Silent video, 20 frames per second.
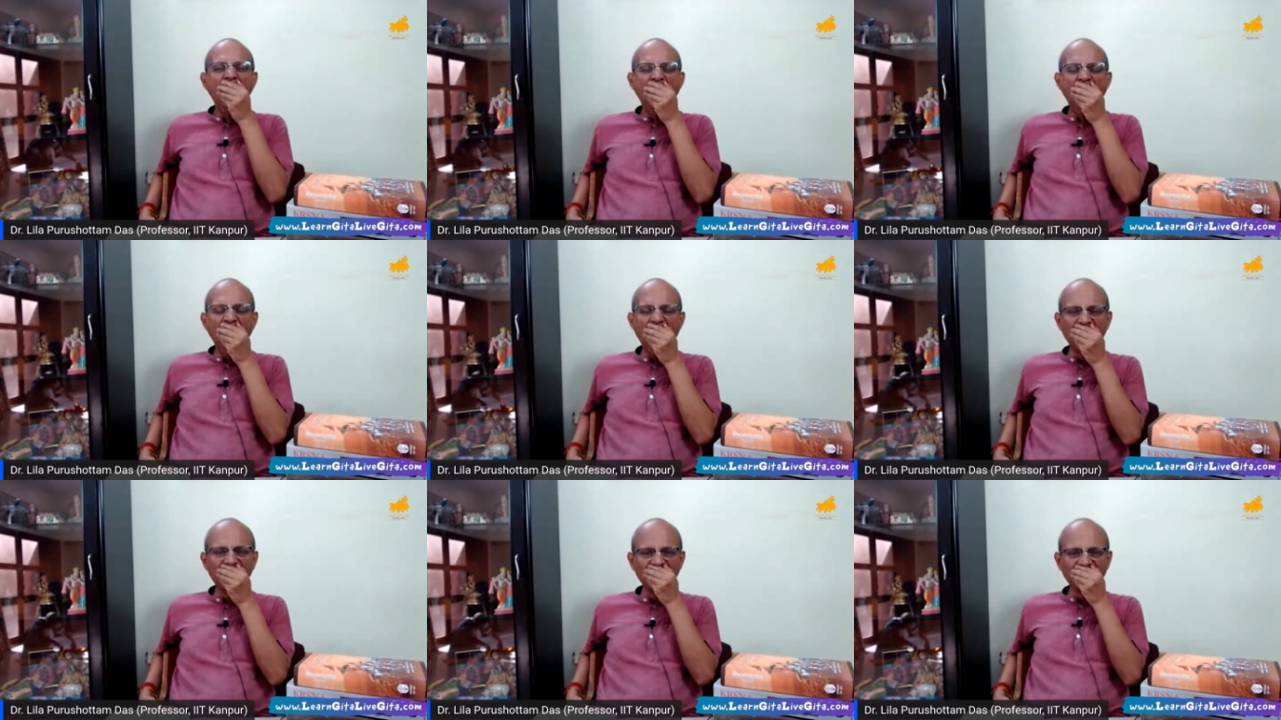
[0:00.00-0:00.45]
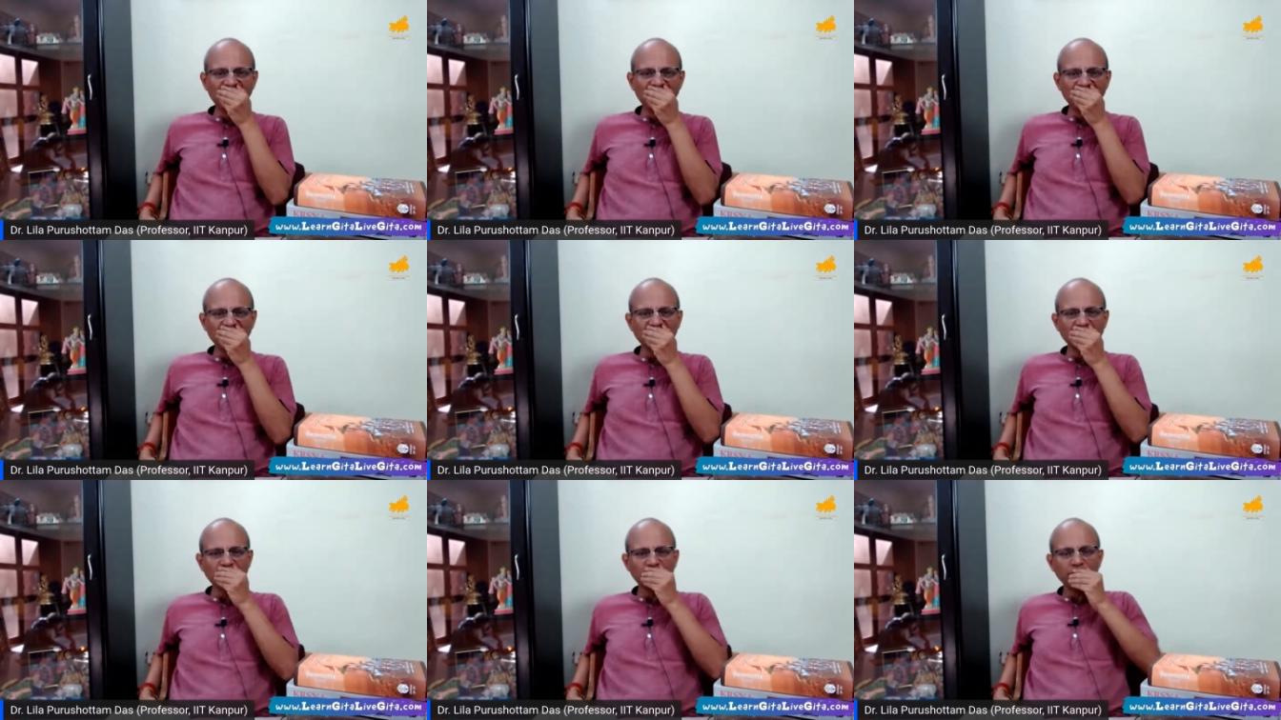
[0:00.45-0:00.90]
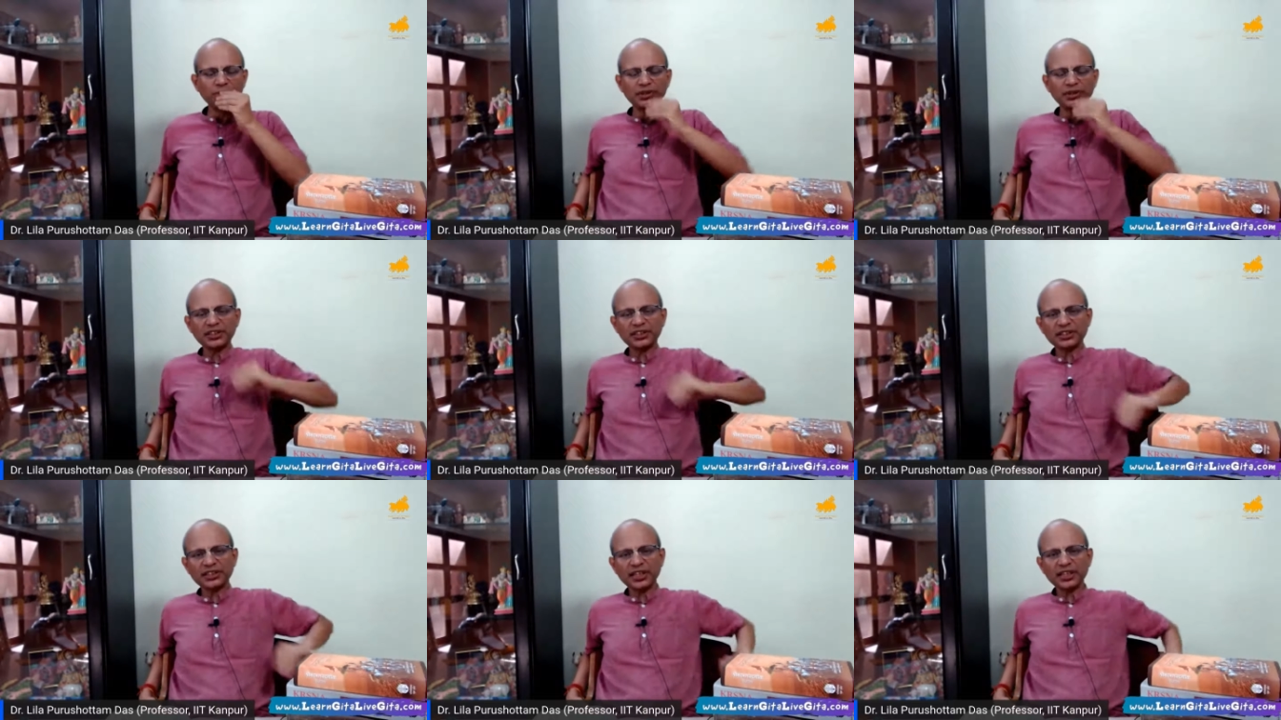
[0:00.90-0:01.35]
Eldest of
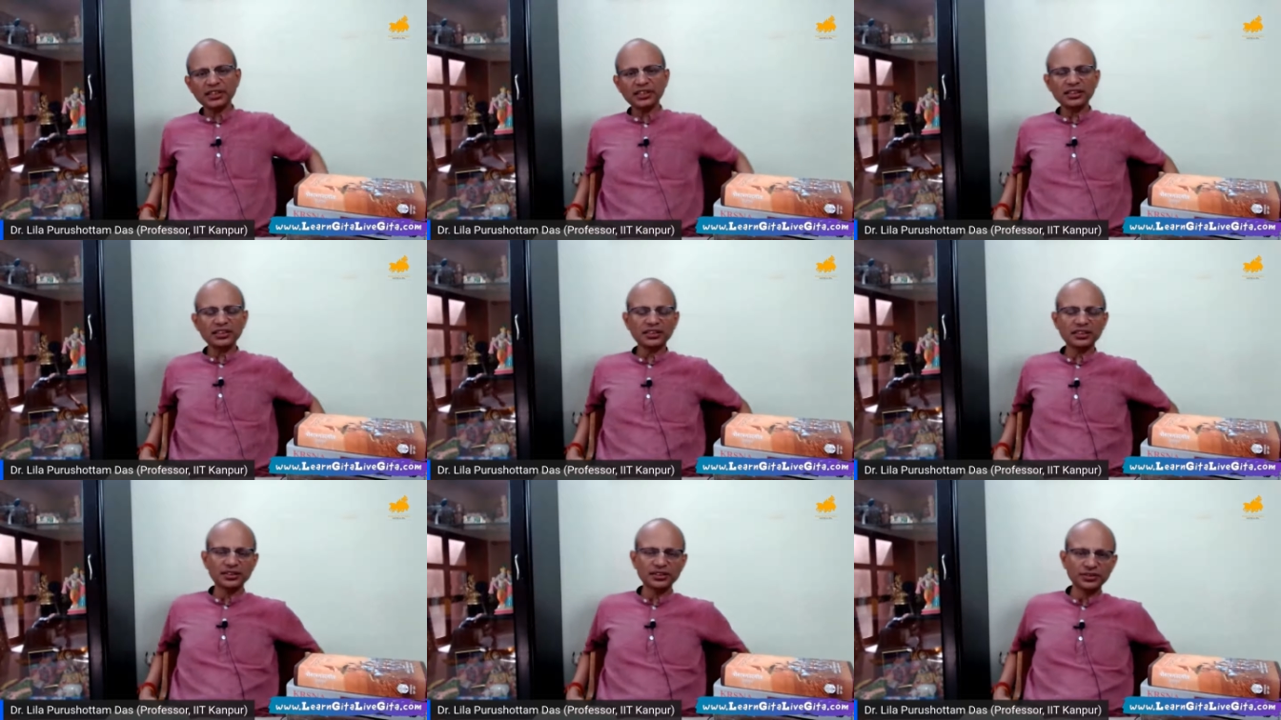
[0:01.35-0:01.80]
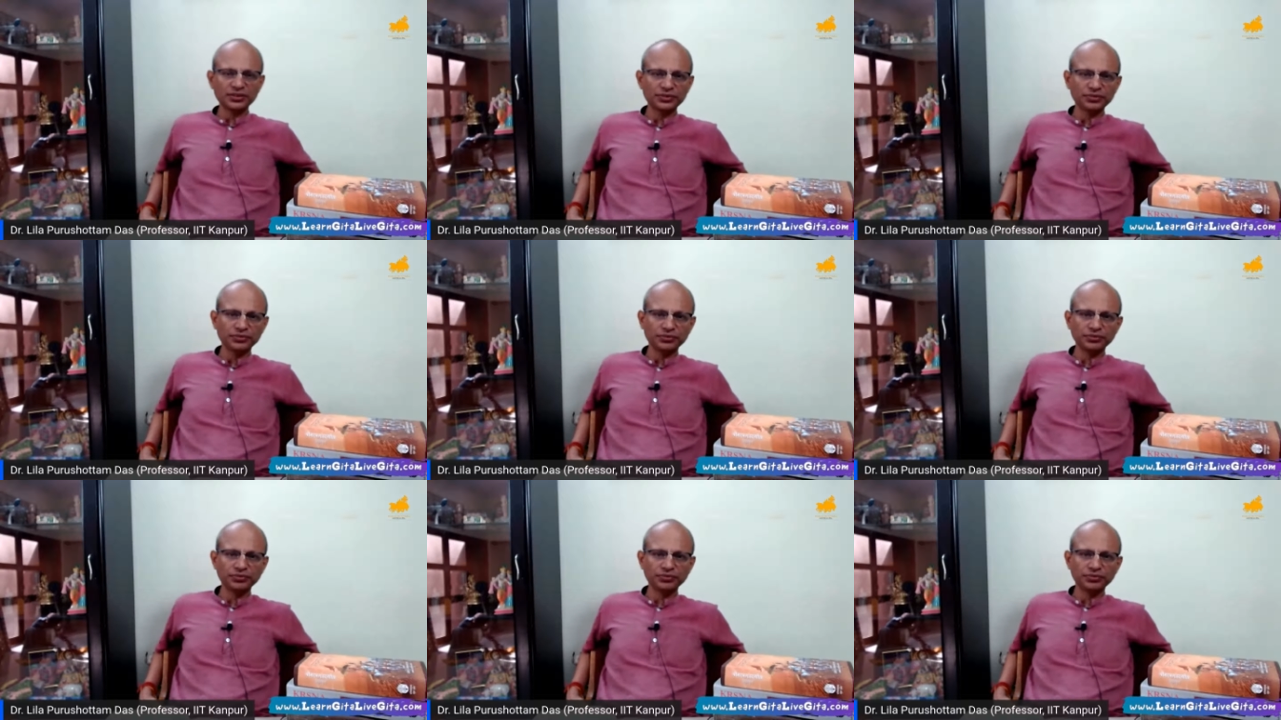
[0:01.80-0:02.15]
his sons